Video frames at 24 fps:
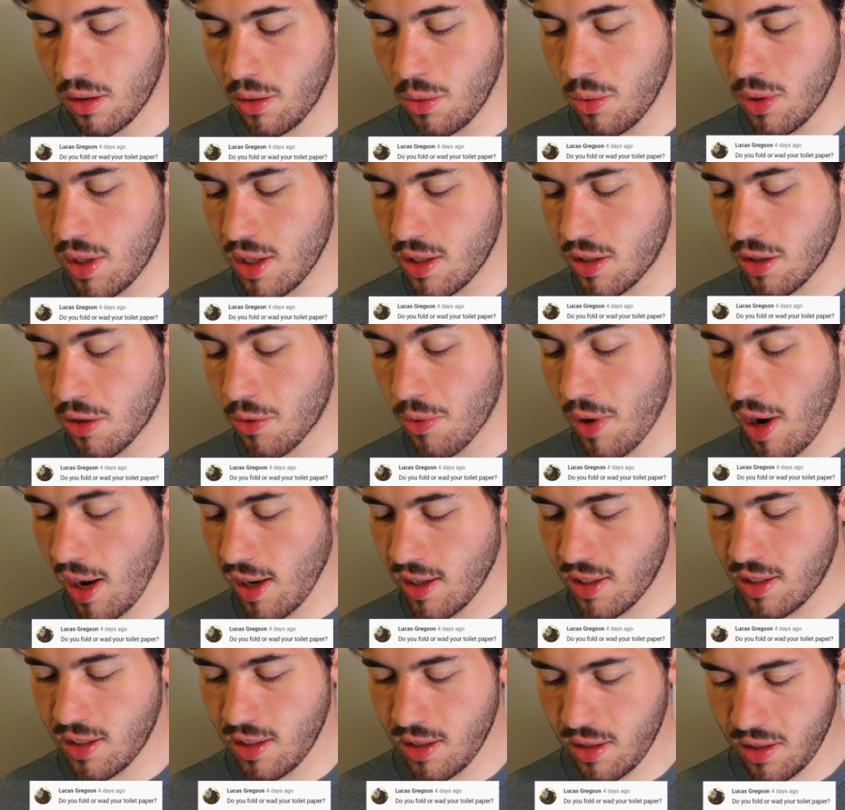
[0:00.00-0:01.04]
Lucas
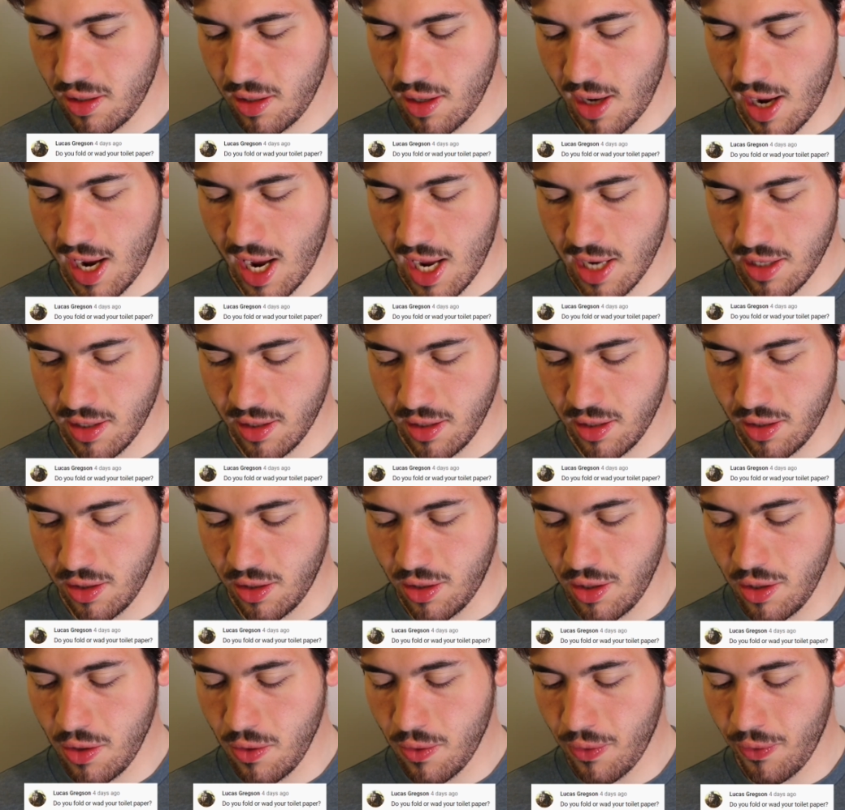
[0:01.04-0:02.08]
Gregson asks,
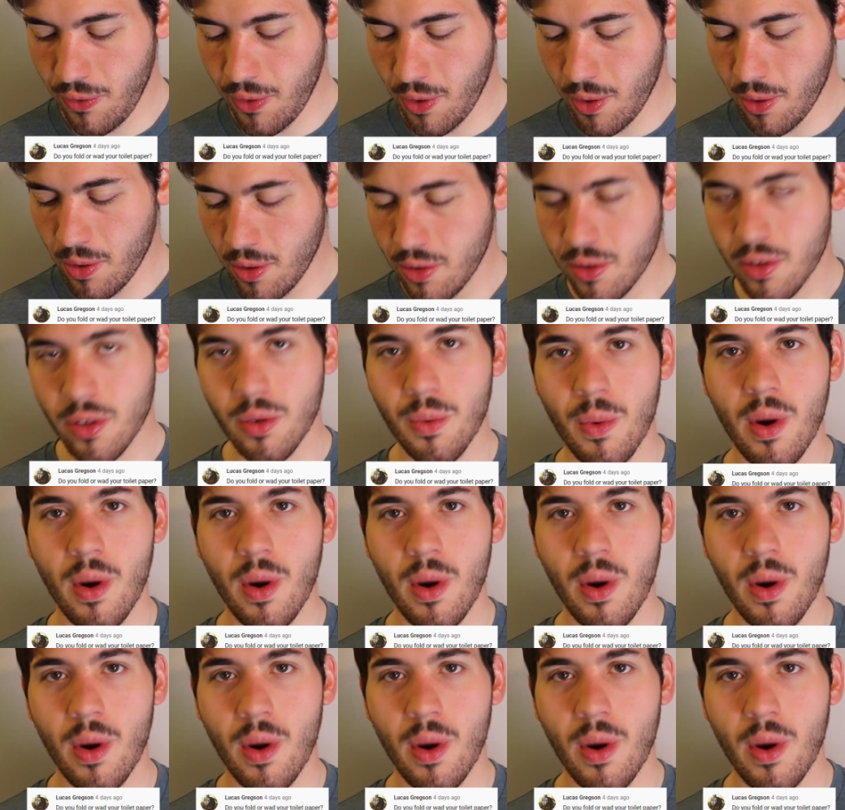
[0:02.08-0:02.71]
do you fold or